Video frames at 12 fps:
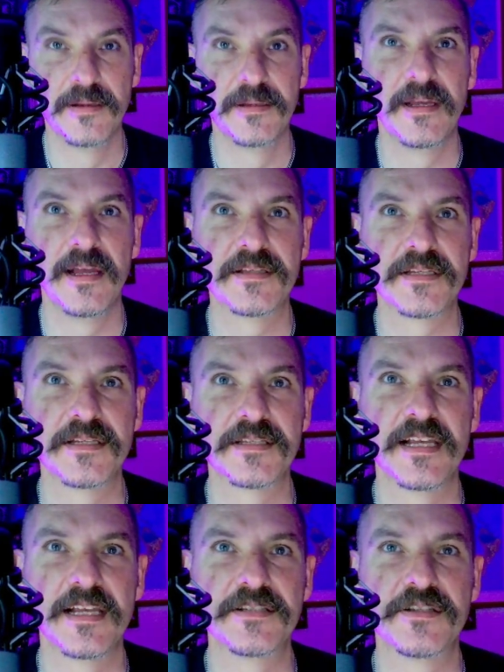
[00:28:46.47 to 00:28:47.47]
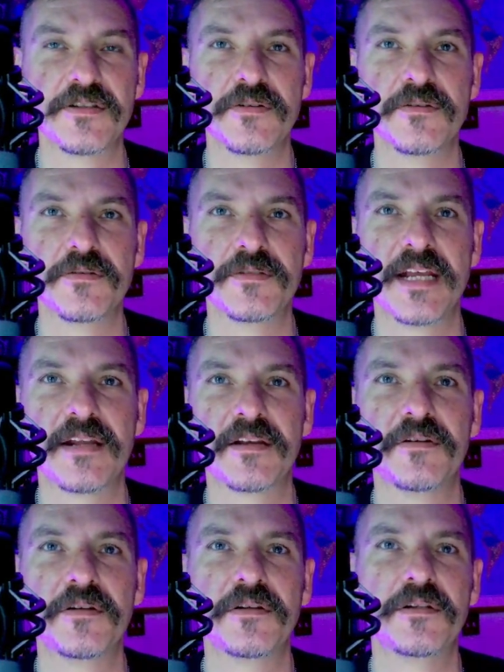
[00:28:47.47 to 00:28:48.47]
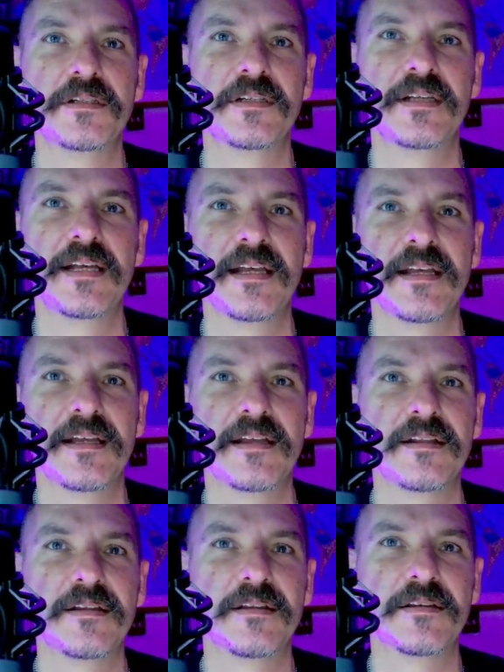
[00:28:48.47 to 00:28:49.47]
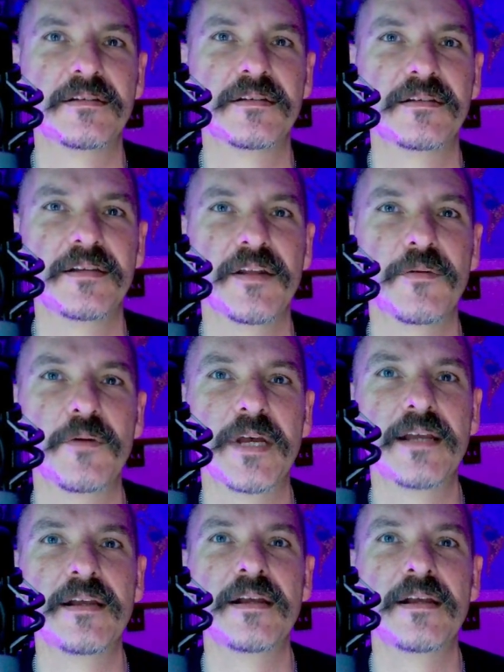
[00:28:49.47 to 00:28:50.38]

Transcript: has to slice through tentacle and get away.